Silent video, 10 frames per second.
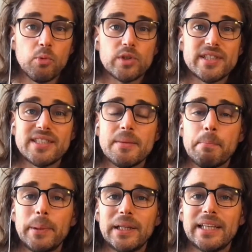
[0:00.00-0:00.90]
more
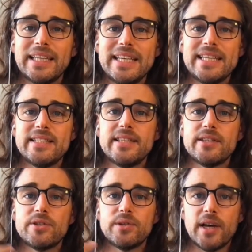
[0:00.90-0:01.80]
simple and
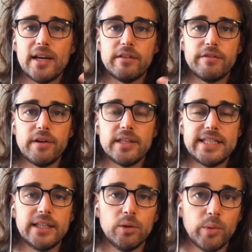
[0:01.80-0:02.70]
easy to kind of
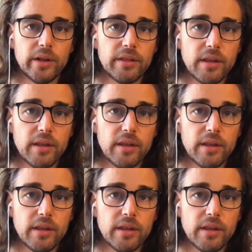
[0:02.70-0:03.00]
deal with.